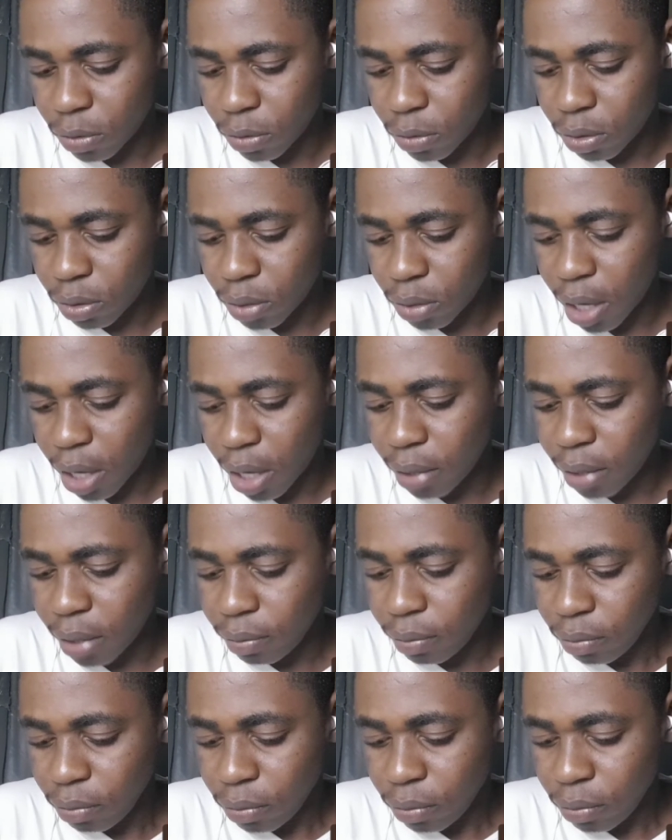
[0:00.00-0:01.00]
Okay.
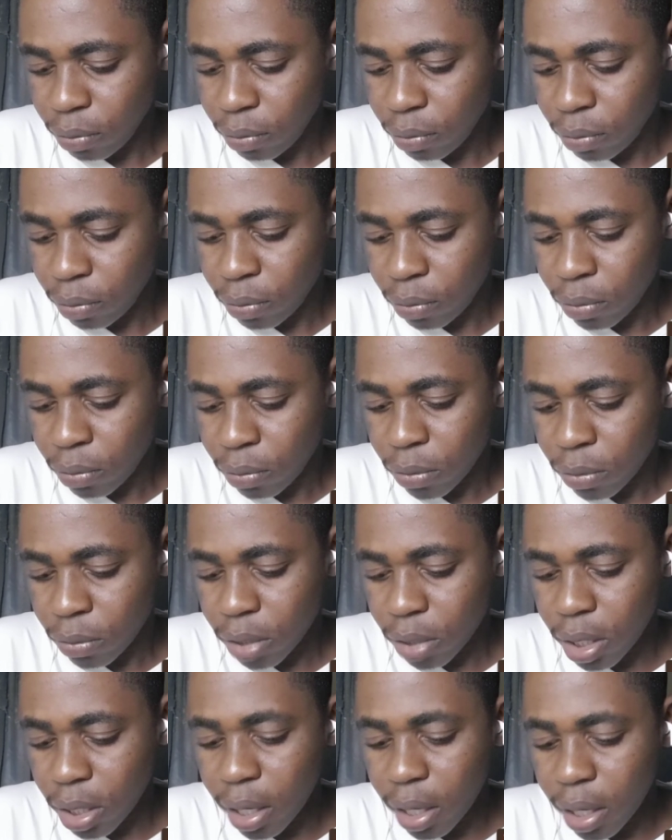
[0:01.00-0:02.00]

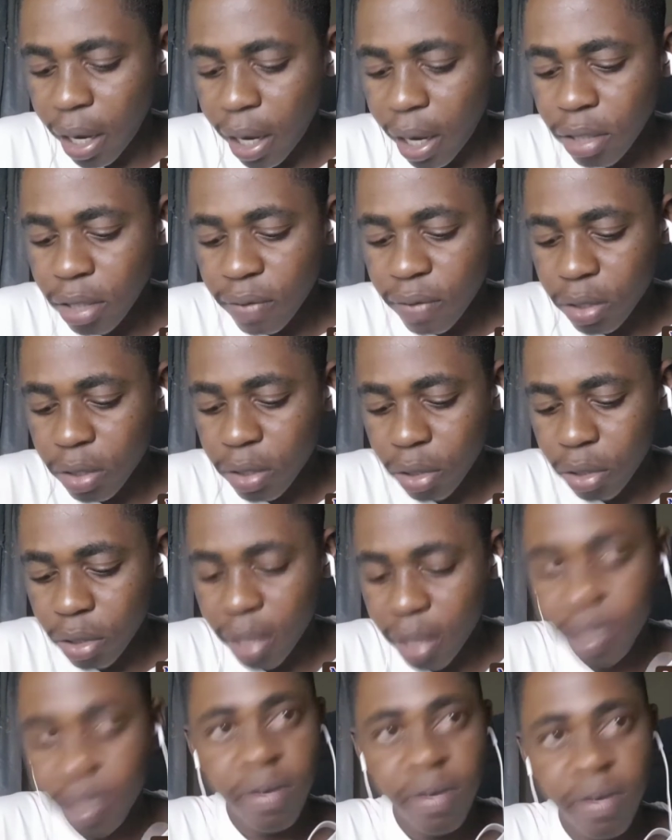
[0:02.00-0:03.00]
In an age of
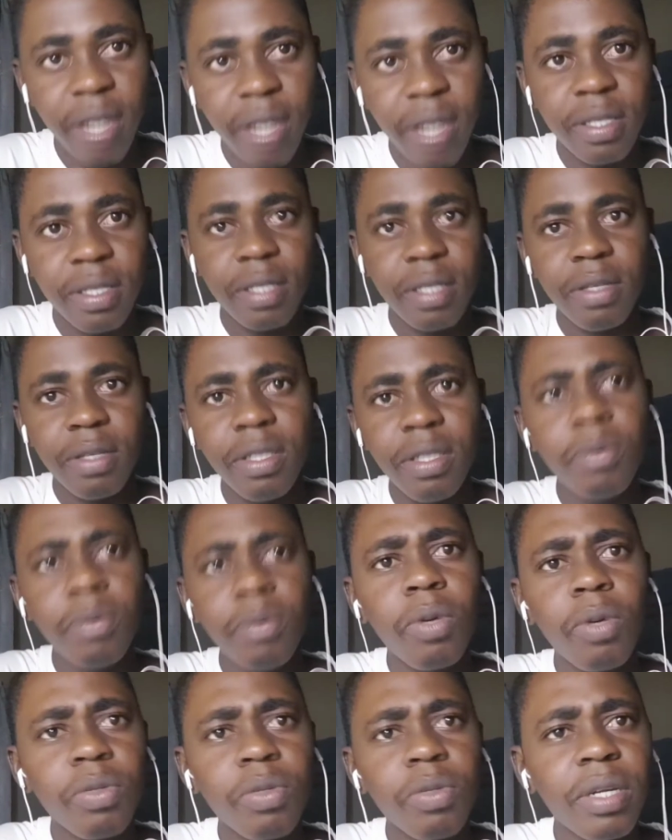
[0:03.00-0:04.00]
electronic devices, this book
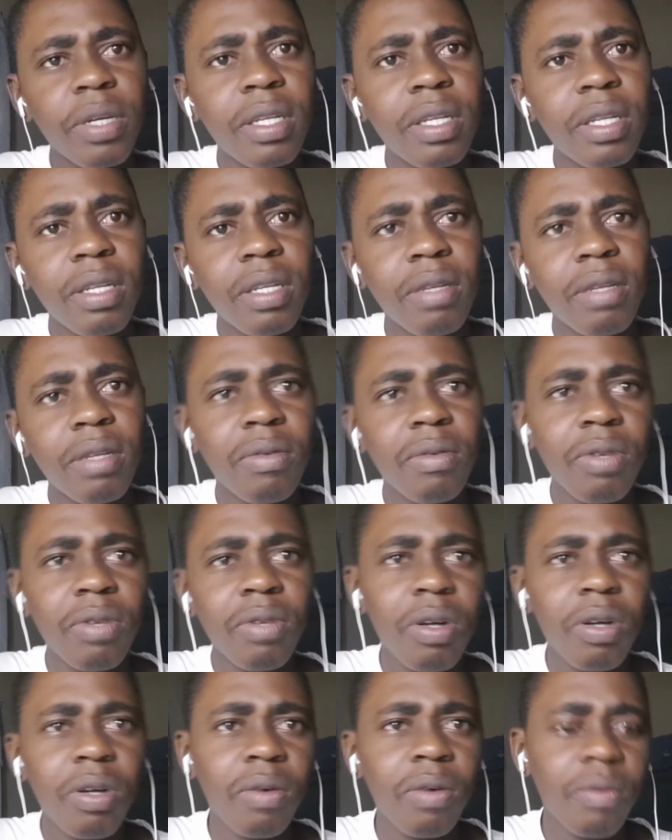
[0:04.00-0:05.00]
was written,
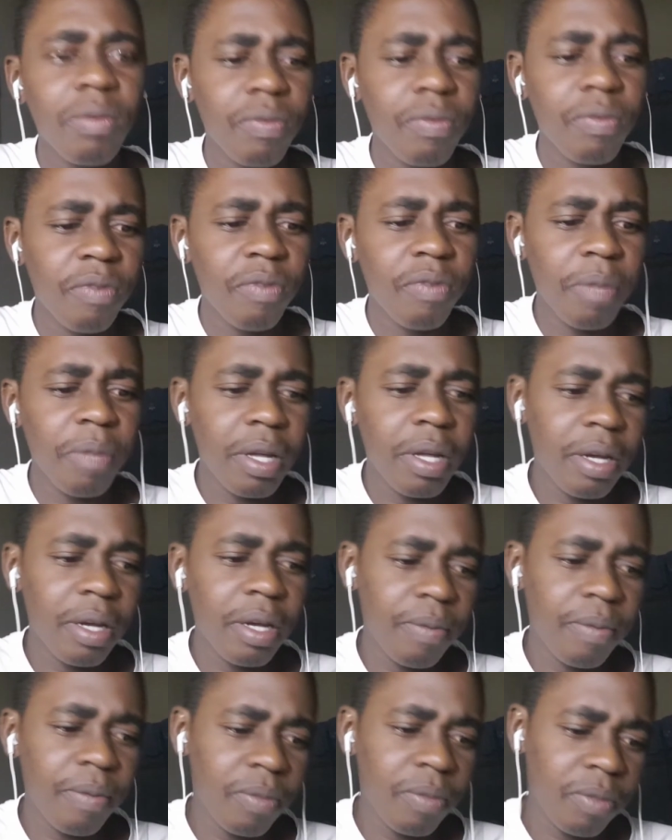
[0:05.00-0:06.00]
from the
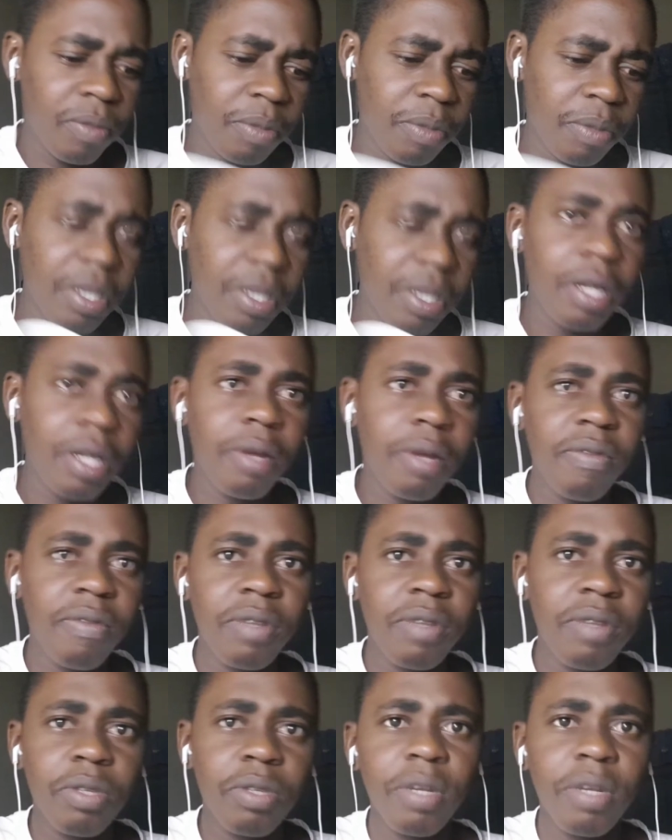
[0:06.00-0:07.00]
beginning of
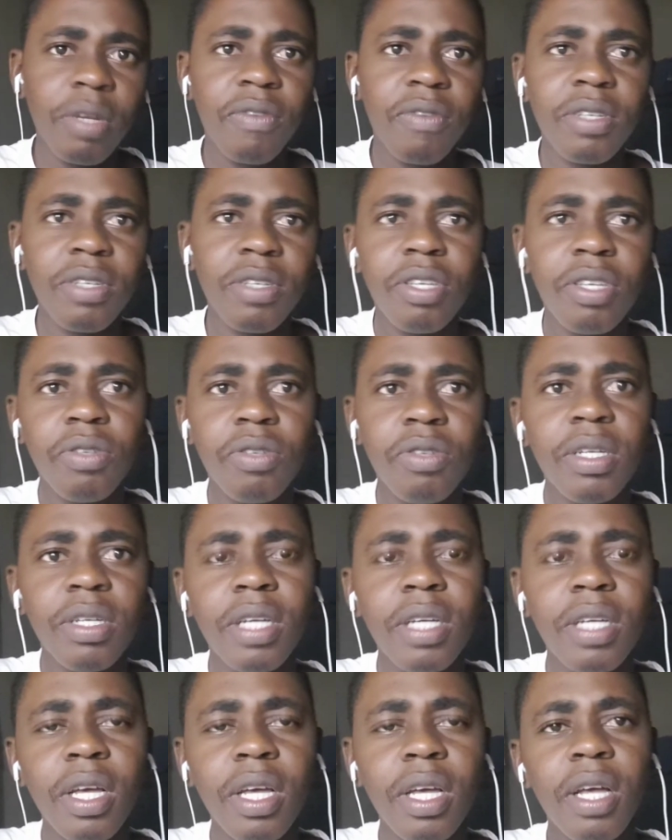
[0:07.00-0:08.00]
the 21st century,
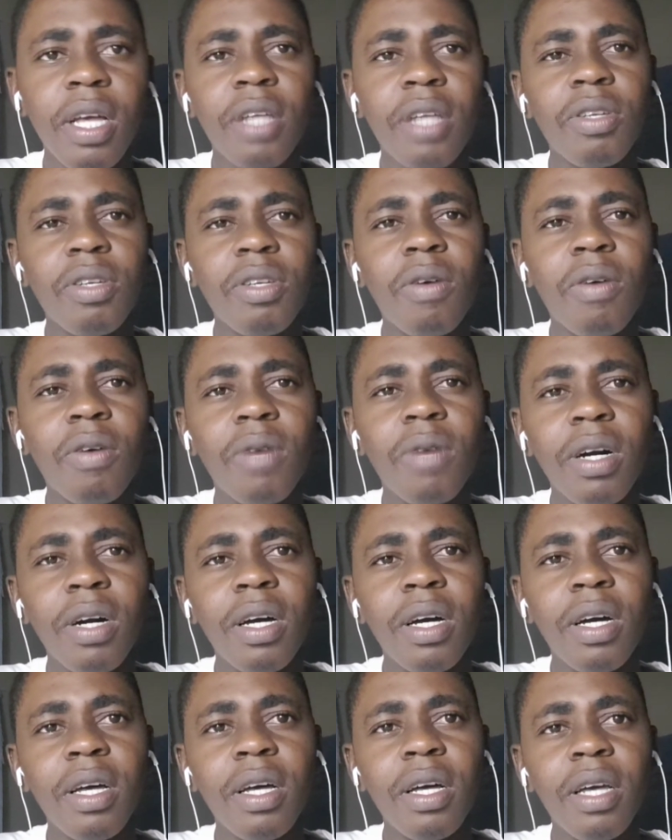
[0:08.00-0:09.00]
so
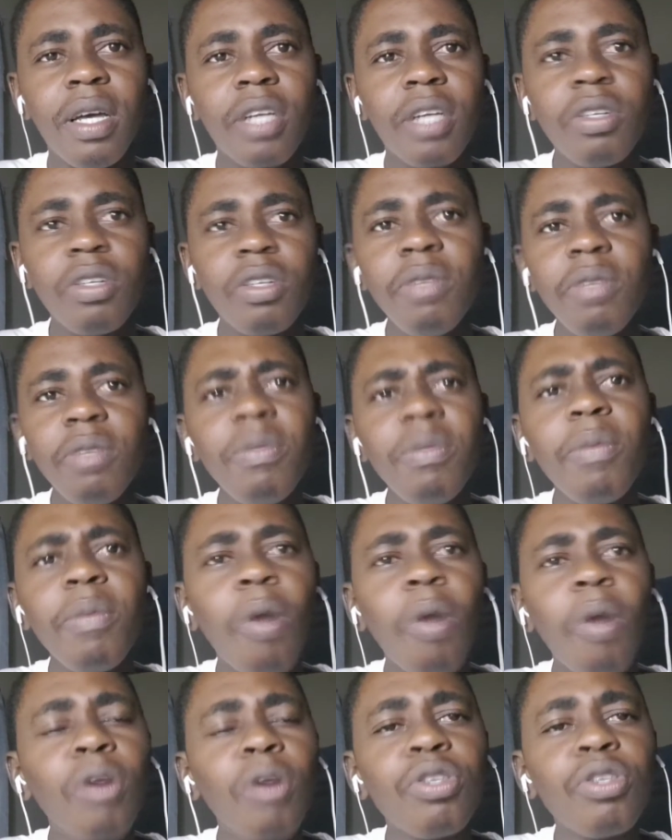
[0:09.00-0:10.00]
it couldn't be
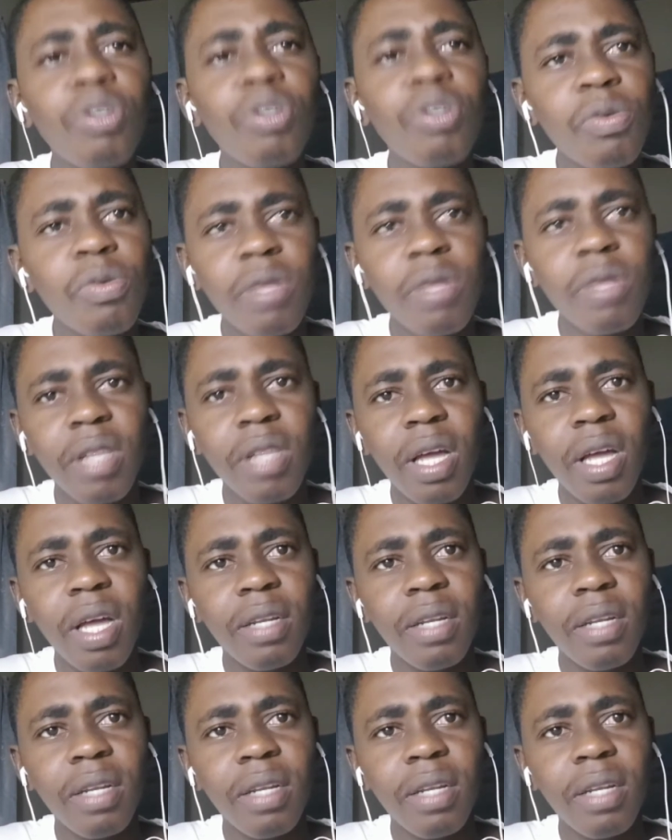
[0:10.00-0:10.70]
more true than that.